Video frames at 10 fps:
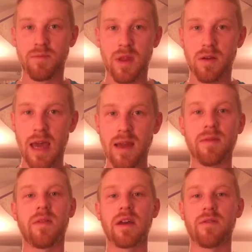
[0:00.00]
Okay,
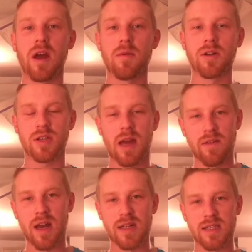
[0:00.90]
thank you very much and have a
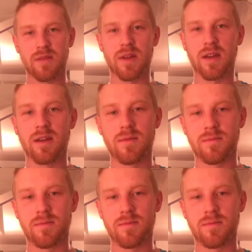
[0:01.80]
nice evening.